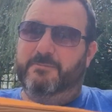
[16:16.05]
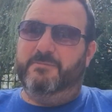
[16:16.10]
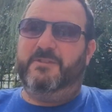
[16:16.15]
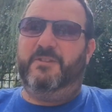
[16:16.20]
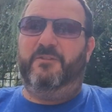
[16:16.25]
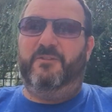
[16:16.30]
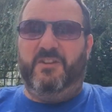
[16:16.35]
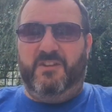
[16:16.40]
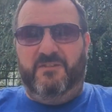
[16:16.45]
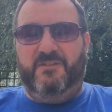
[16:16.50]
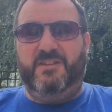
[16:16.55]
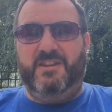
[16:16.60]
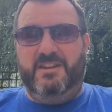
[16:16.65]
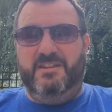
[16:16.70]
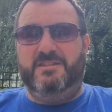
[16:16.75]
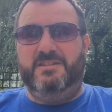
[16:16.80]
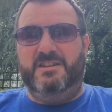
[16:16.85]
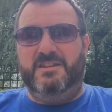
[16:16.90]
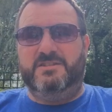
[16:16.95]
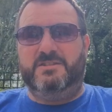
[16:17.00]
He was
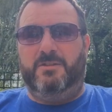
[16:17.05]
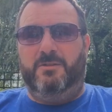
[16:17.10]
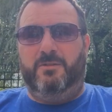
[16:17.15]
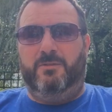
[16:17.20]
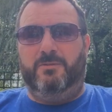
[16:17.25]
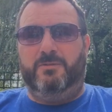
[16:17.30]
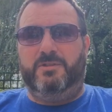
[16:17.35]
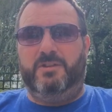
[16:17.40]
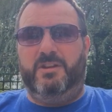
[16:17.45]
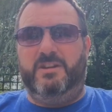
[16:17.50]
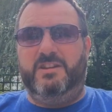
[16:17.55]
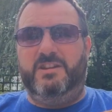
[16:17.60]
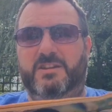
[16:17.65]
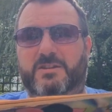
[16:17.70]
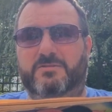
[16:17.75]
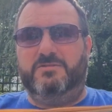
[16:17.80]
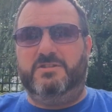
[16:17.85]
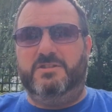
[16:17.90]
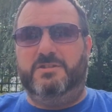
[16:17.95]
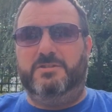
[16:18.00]
15 years old and he
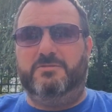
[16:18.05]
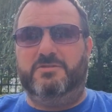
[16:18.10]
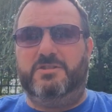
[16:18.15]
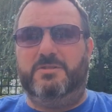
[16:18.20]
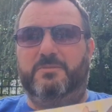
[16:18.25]
used to do